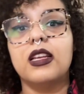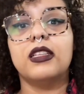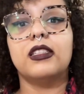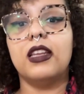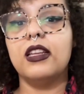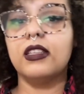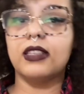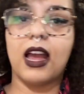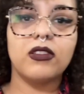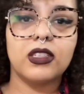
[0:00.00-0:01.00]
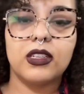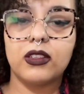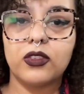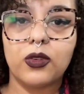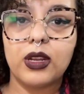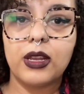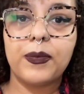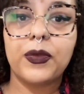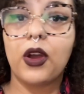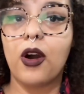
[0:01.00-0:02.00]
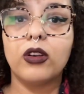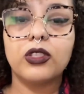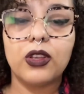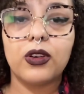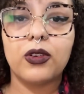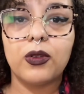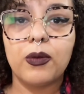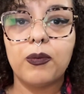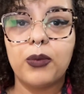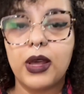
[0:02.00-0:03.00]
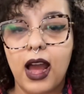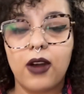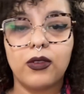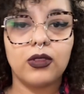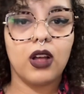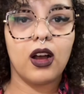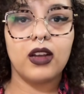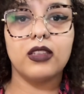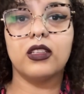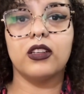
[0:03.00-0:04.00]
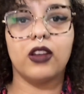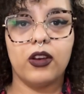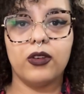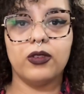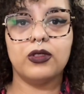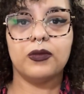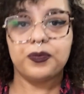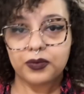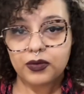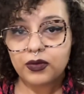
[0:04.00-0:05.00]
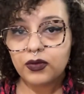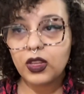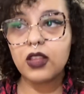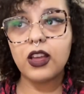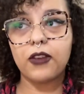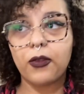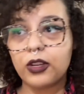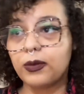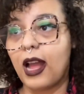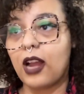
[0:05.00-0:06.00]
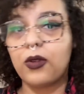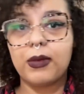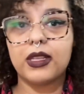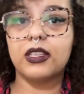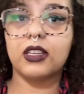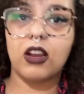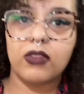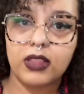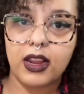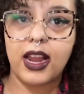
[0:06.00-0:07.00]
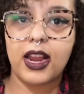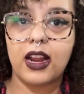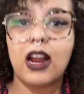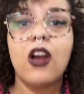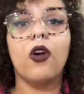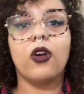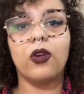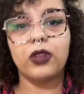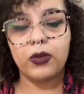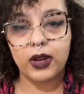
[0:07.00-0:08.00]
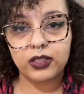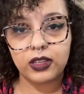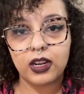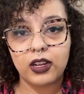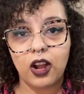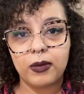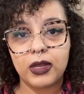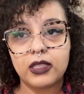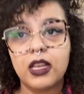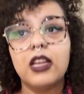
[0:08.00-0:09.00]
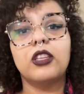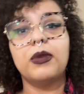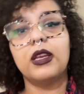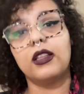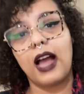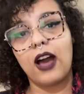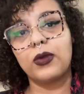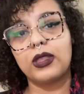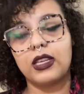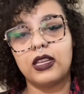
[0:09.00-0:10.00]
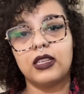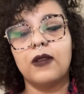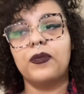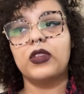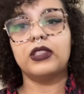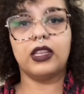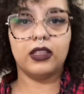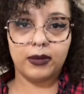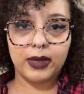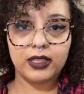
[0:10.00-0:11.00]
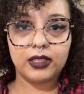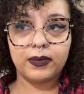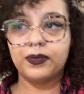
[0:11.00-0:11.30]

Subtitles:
cities and towns in Illinois also put out laws and codes that force Black women to cover their hair or only wear certain garments to be allowed within city limits.